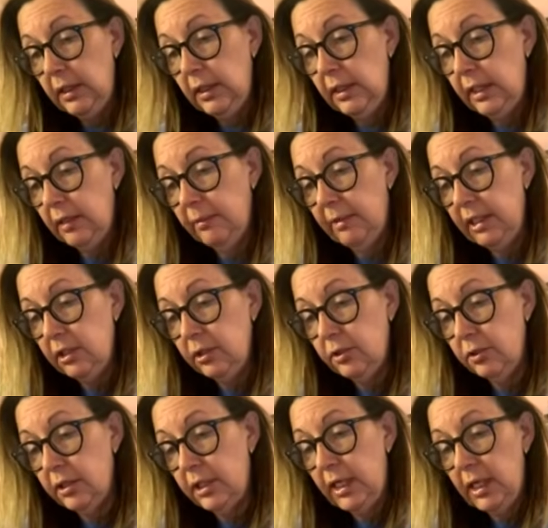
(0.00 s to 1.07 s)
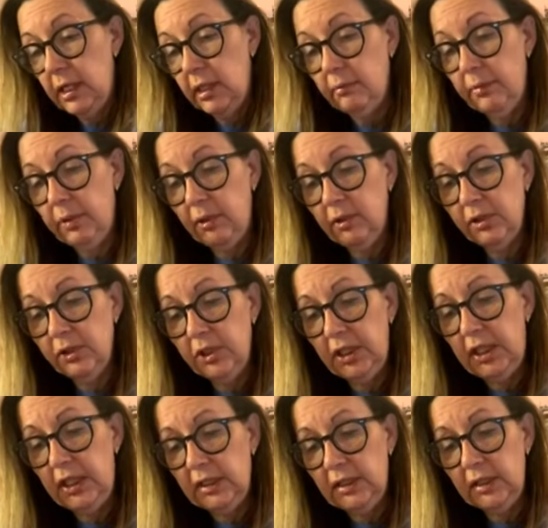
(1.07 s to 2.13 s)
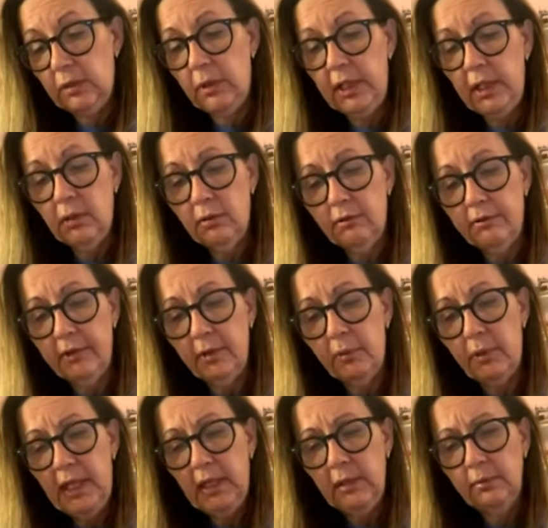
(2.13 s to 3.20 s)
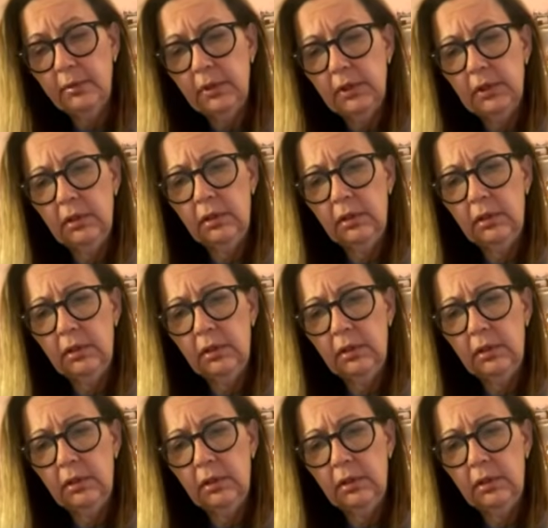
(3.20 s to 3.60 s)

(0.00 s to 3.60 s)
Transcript: And I might do that because she gets quite overwhelmed